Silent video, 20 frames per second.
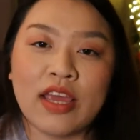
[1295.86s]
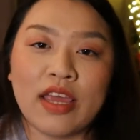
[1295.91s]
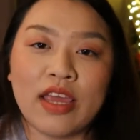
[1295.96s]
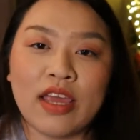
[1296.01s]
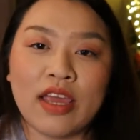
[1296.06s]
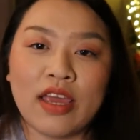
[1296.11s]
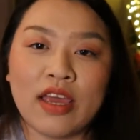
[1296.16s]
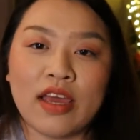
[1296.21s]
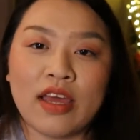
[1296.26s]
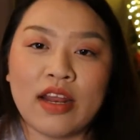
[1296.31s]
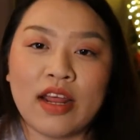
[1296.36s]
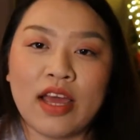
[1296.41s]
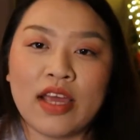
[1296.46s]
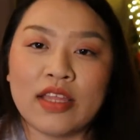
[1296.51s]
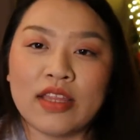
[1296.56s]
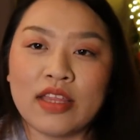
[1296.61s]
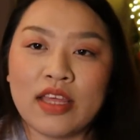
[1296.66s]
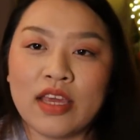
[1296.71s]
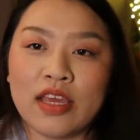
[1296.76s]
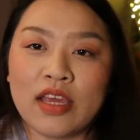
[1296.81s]
and I
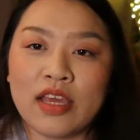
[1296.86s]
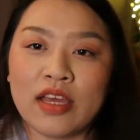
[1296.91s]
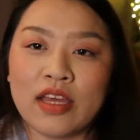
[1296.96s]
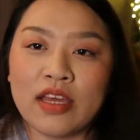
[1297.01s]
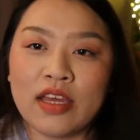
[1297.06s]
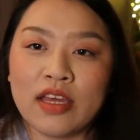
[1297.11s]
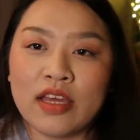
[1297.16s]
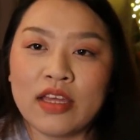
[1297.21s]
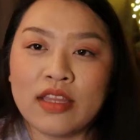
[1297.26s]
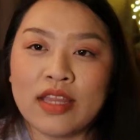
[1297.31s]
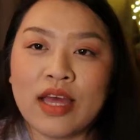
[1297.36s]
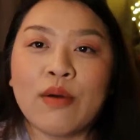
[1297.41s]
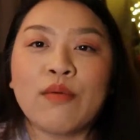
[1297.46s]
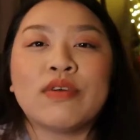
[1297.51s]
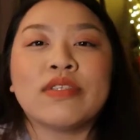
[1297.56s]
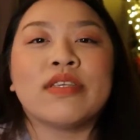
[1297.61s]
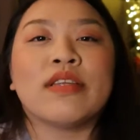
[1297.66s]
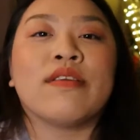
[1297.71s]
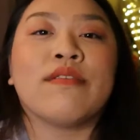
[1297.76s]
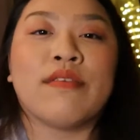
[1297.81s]
think that
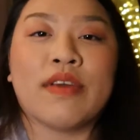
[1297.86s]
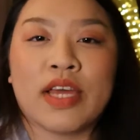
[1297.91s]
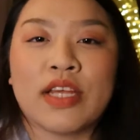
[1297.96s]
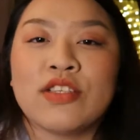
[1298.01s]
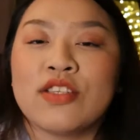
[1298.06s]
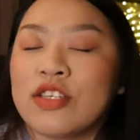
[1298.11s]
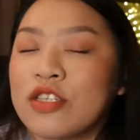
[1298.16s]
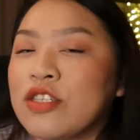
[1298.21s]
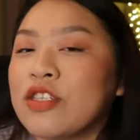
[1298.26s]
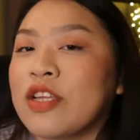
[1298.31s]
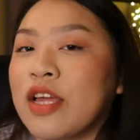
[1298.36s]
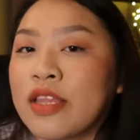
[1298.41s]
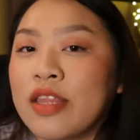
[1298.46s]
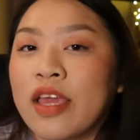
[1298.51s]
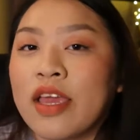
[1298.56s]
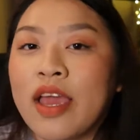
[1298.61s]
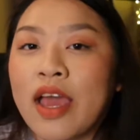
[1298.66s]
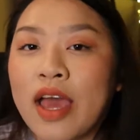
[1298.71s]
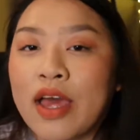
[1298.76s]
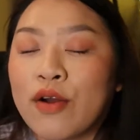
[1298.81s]
was an advantage that
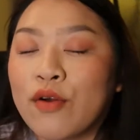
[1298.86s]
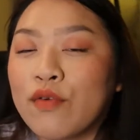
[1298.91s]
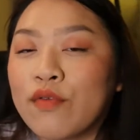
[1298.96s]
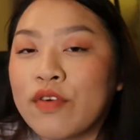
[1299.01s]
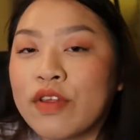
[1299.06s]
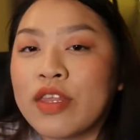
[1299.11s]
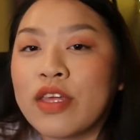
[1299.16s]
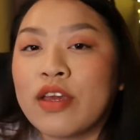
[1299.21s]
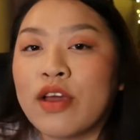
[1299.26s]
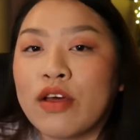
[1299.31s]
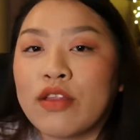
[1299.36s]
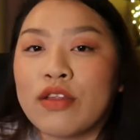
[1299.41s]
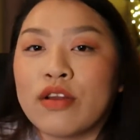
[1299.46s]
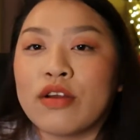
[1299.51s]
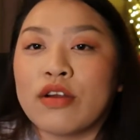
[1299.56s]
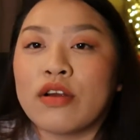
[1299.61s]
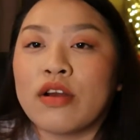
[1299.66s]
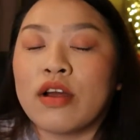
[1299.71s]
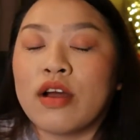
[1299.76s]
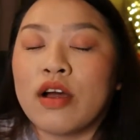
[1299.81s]
they had over the
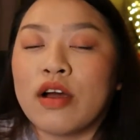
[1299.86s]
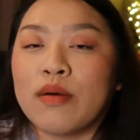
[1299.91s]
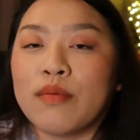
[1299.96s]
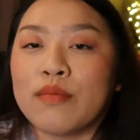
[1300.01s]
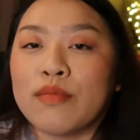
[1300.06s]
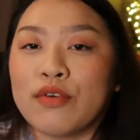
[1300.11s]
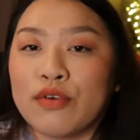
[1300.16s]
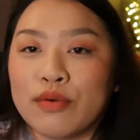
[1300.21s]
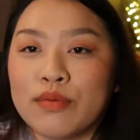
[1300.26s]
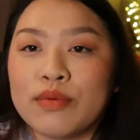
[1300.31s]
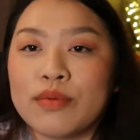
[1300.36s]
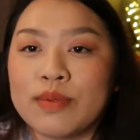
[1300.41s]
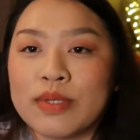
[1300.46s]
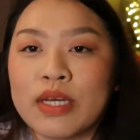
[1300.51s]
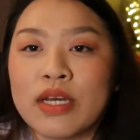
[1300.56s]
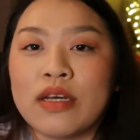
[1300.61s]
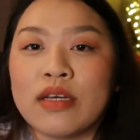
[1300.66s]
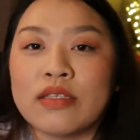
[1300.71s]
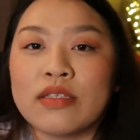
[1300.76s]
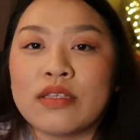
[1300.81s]
other groups,
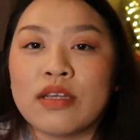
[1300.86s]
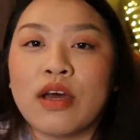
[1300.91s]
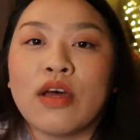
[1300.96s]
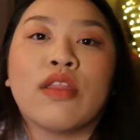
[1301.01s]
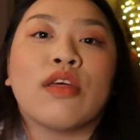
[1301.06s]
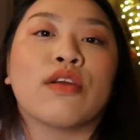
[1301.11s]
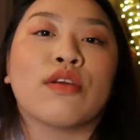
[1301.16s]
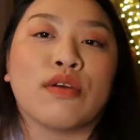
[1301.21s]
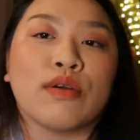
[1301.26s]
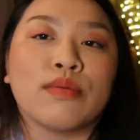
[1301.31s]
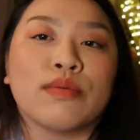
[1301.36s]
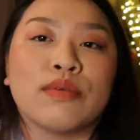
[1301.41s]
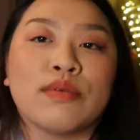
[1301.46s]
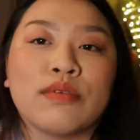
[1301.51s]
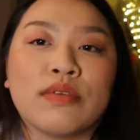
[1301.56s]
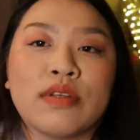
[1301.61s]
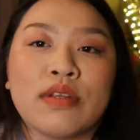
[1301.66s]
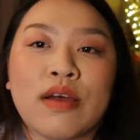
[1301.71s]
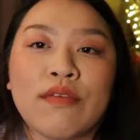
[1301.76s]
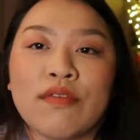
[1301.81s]
because the other groups
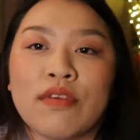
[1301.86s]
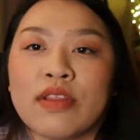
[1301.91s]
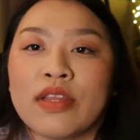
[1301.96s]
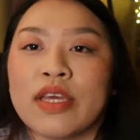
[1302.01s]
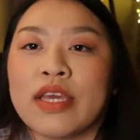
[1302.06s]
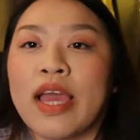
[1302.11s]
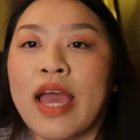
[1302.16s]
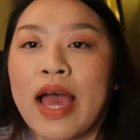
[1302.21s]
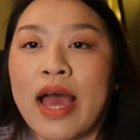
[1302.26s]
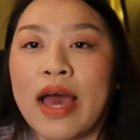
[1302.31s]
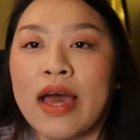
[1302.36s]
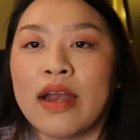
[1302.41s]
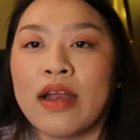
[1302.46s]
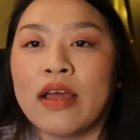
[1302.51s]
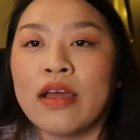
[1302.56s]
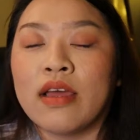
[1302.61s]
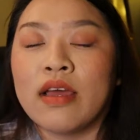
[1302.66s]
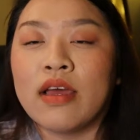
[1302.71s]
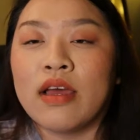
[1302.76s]
definitely had